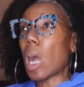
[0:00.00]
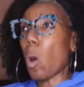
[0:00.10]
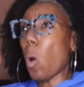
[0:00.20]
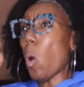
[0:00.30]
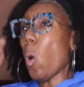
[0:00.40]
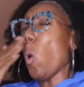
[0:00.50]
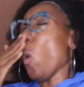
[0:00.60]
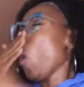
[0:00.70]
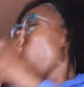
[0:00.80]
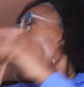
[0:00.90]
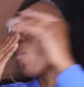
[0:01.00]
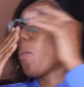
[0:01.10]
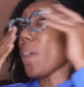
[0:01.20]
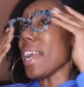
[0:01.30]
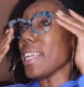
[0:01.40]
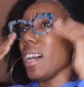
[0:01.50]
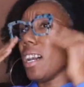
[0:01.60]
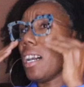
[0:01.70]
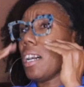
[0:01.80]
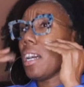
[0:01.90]
Oh,
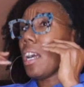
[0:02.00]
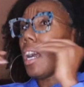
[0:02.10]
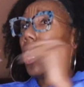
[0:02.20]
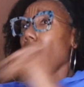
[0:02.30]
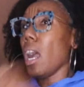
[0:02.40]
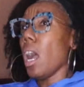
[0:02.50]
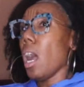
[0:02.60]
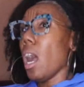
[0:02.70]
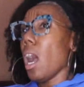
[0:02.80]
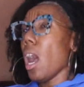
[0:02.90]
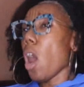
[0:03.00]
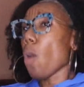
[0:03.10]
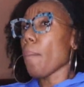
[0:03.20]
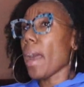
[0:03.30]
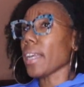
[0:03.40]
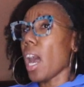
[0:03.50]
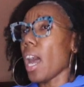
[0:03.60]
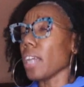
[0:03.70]
Brida! Oh my gosh.